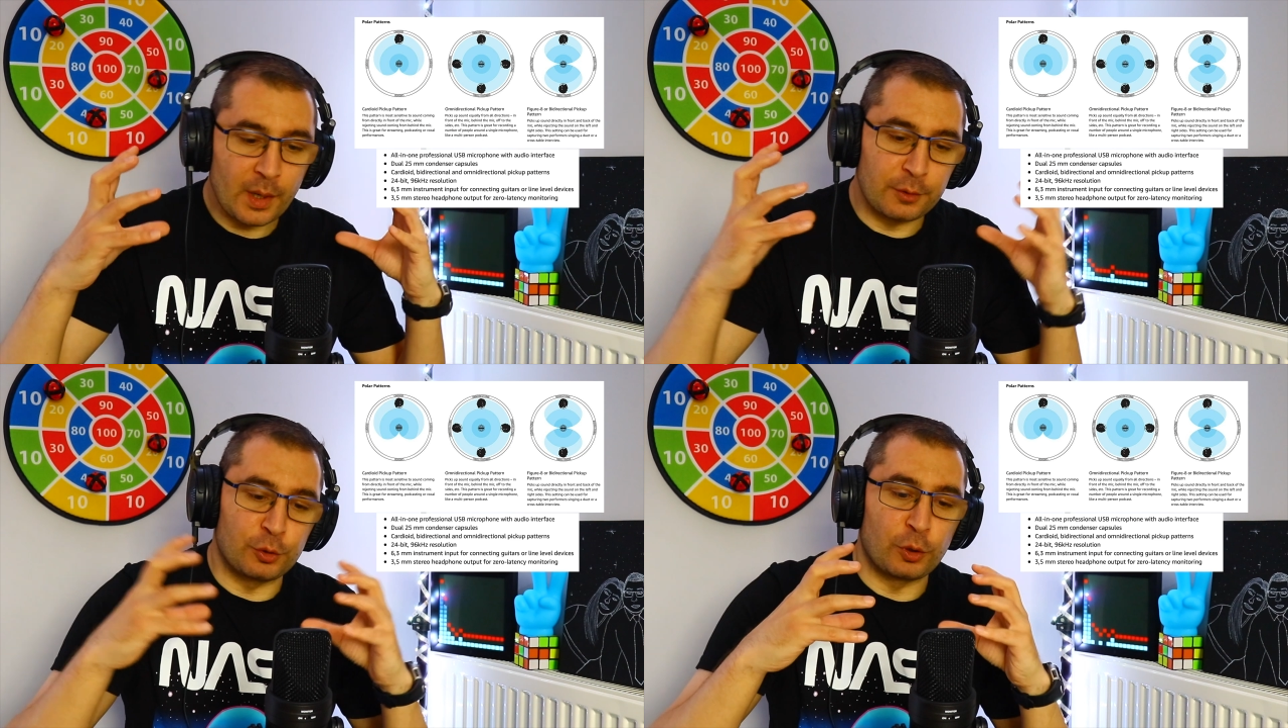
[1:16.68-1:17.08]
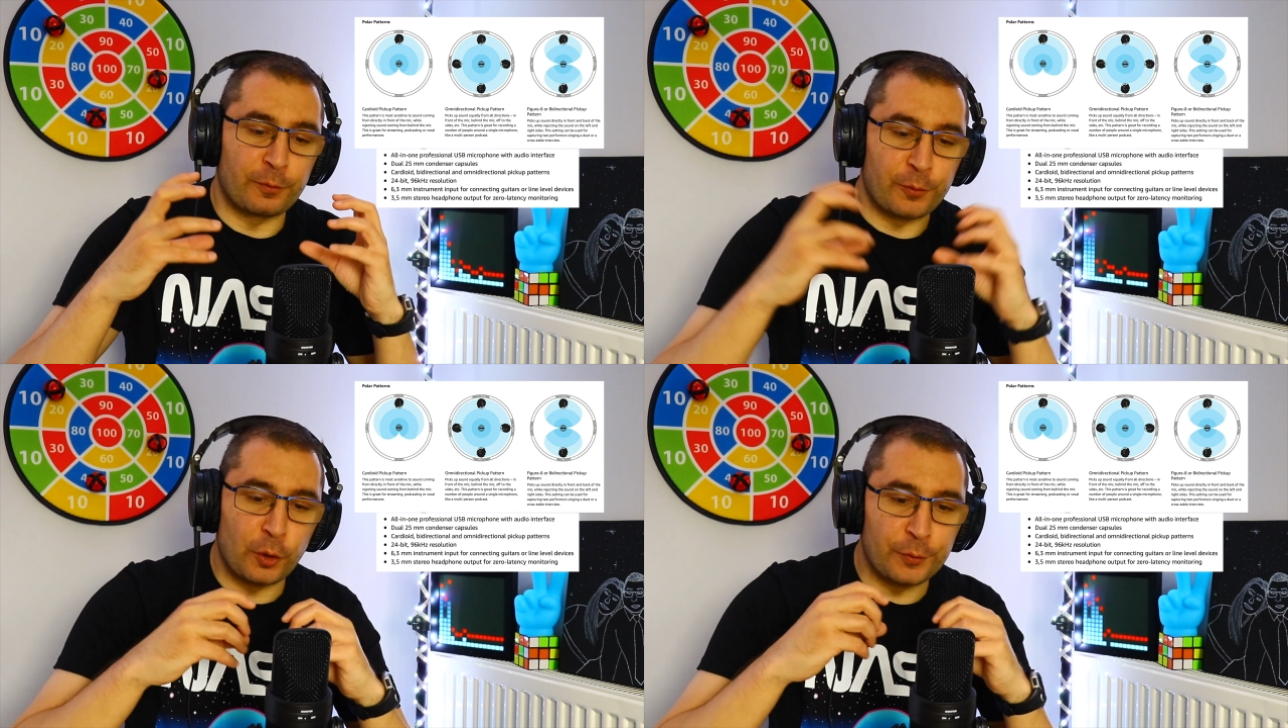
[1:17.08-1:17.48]
You talk
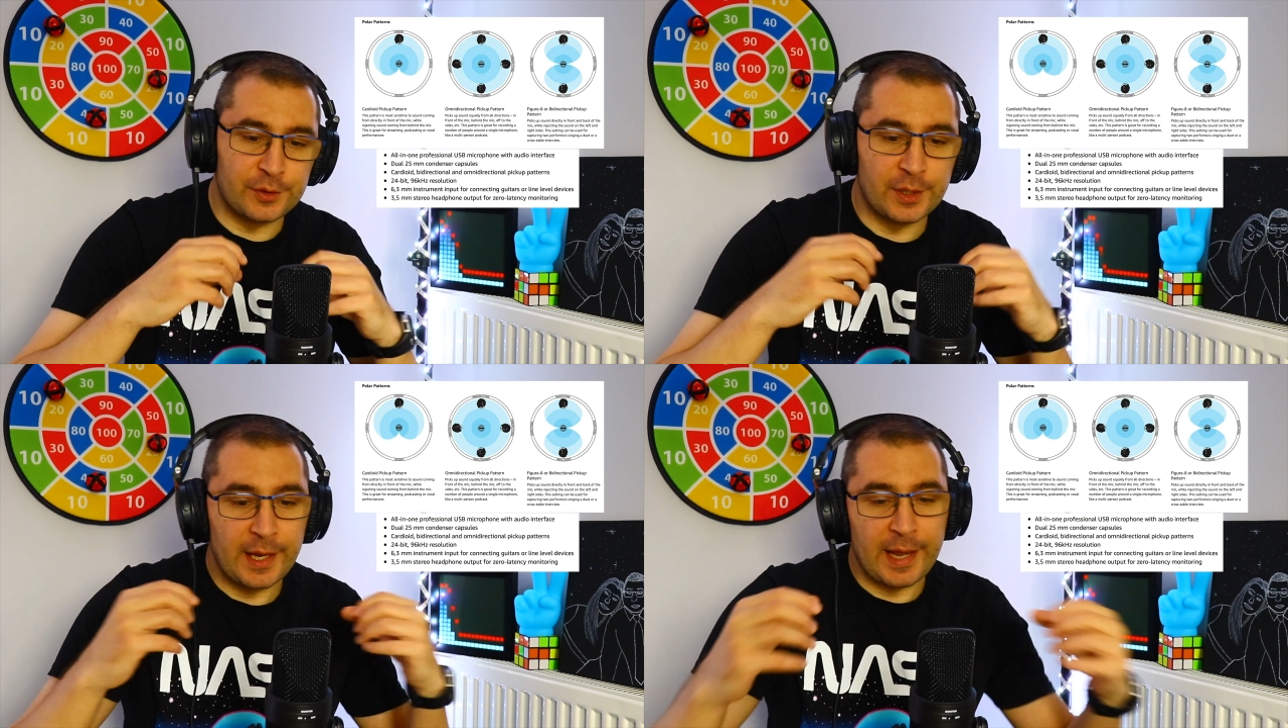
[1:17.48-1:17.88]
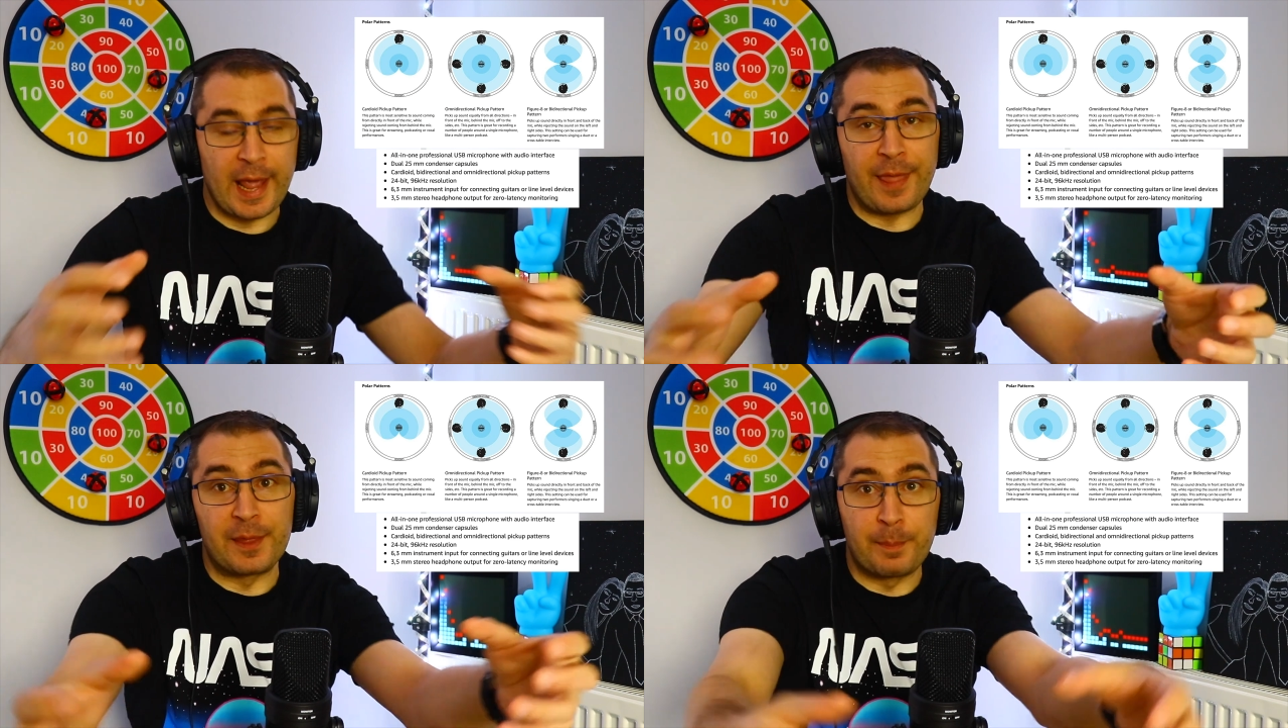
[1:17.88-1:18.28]
front
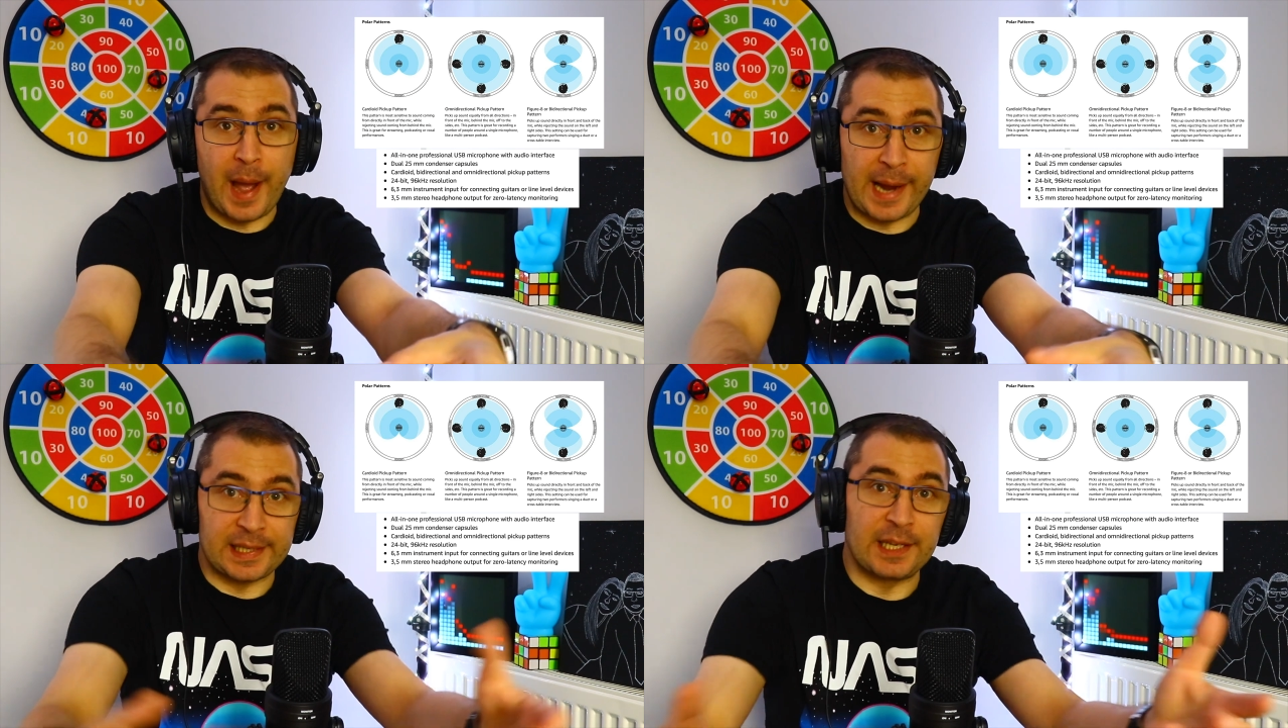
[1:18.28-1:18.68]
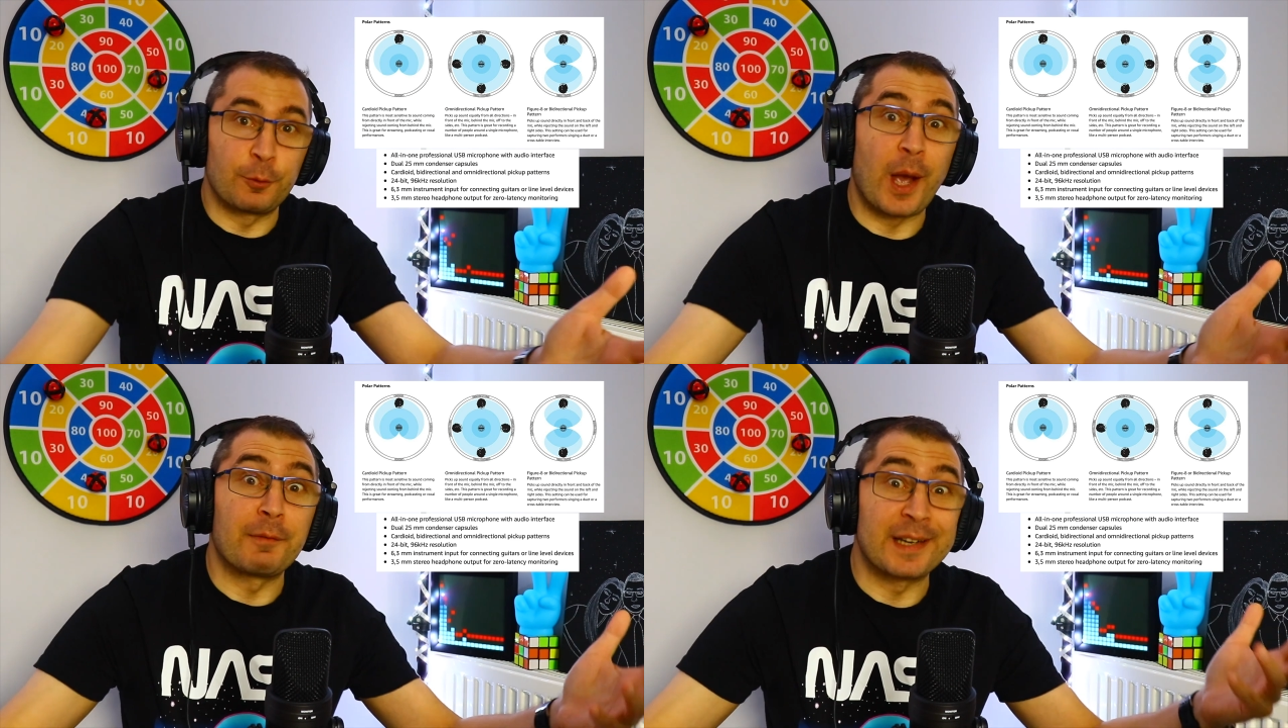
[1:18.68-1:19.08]
and the back if
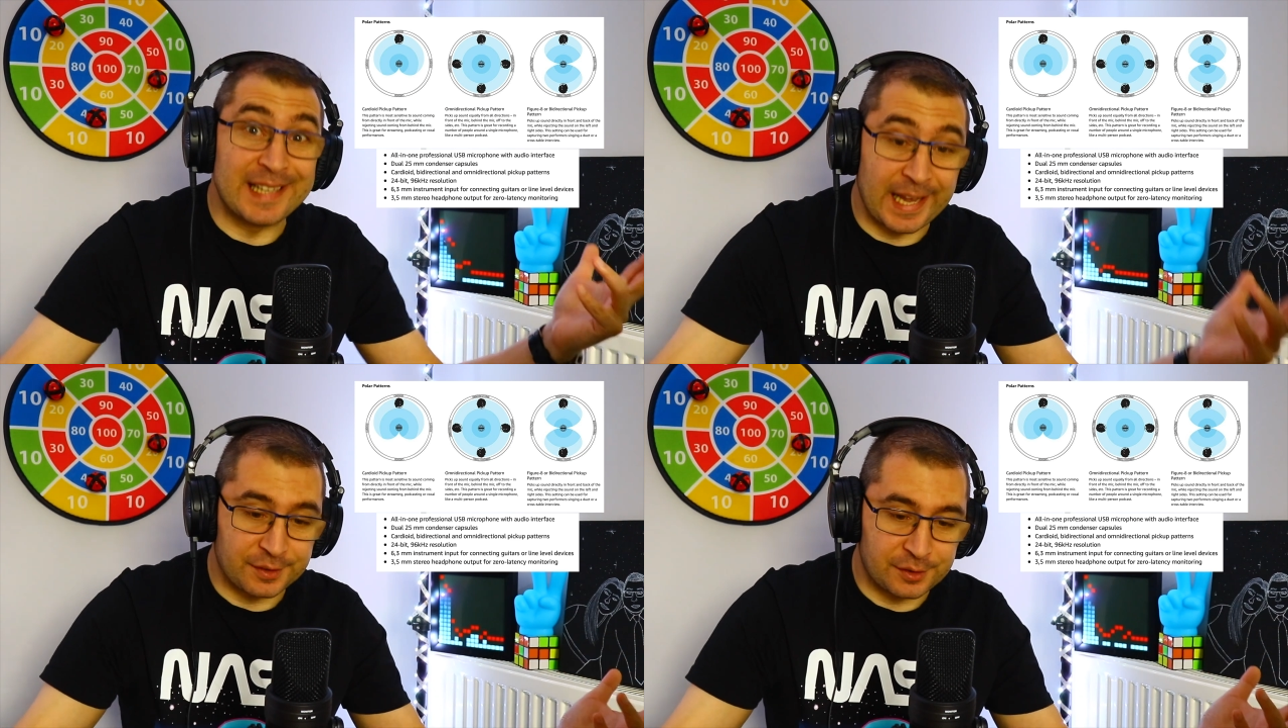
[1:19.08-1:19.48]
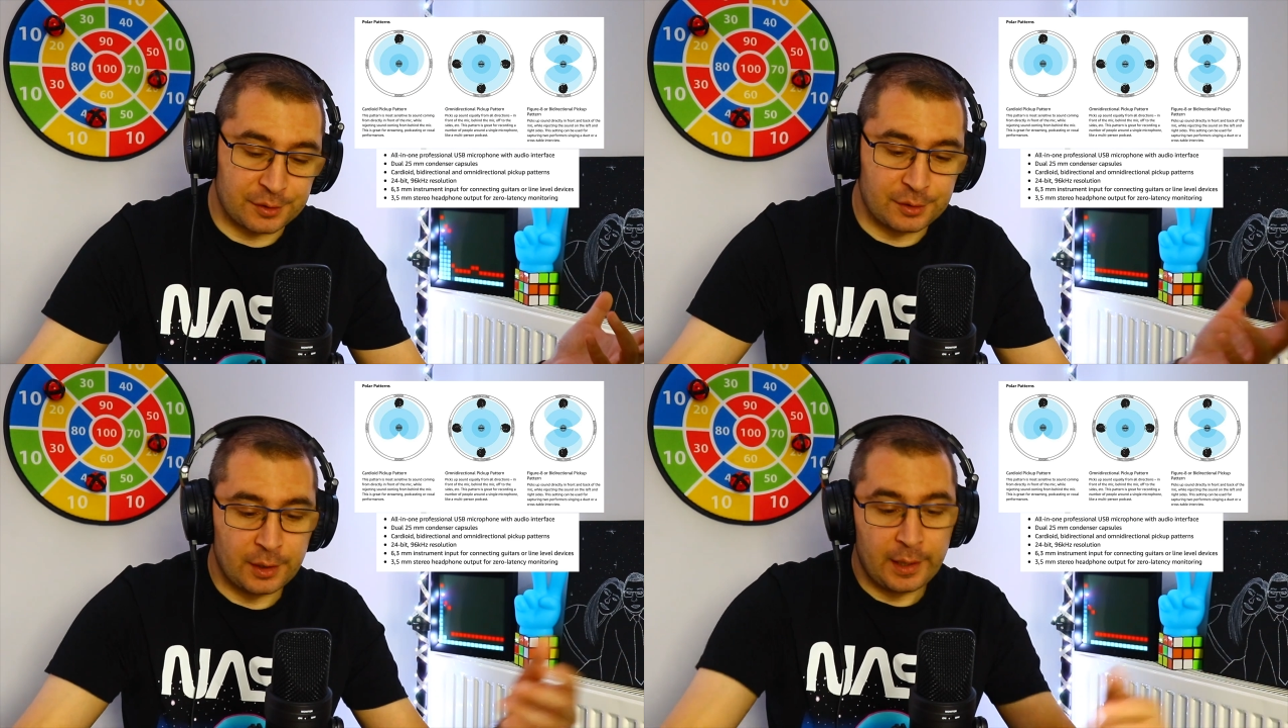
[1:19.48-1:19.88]
you have a
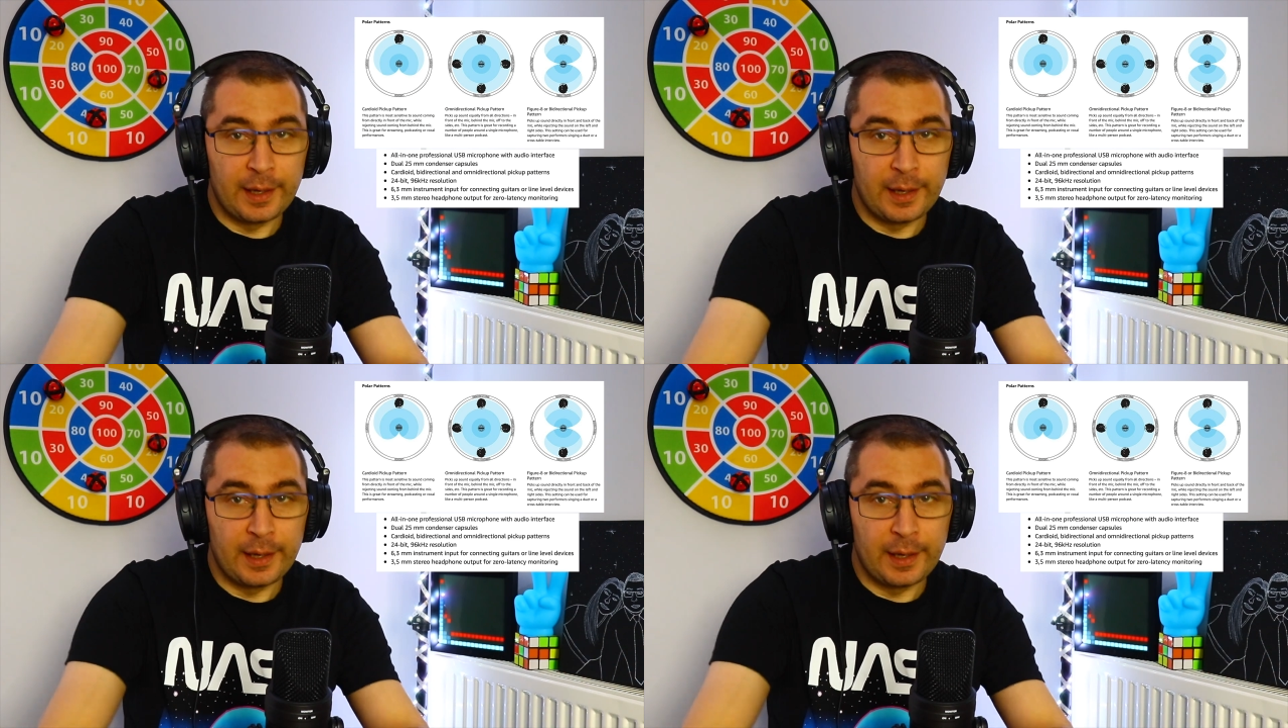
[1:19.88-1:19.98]
guest.